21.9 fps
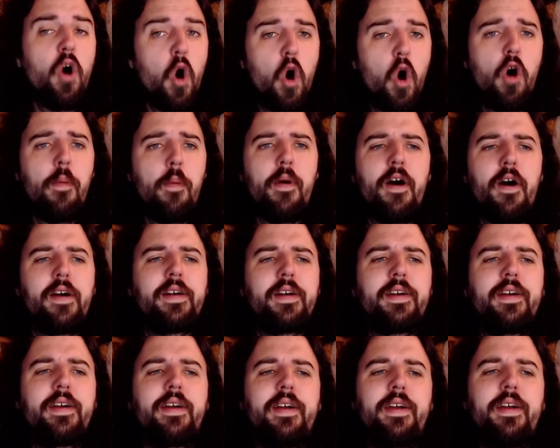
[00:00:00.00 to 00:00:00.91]
Ullmark,
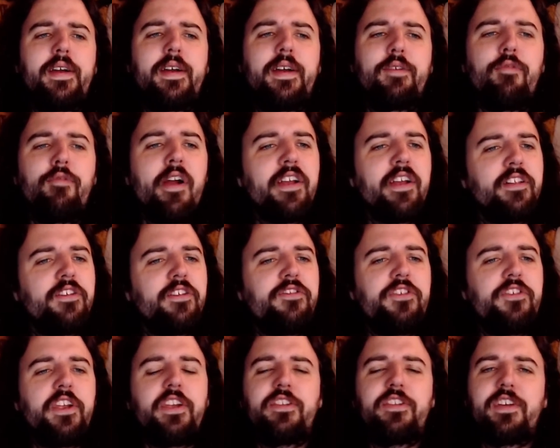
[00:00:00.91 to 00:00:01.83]
regular
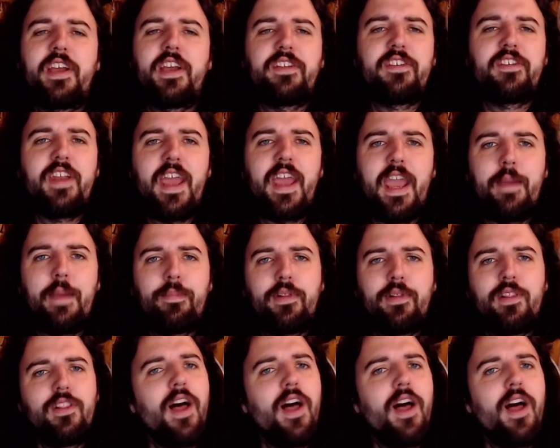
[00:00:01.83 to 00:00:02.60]
season, gets an A+.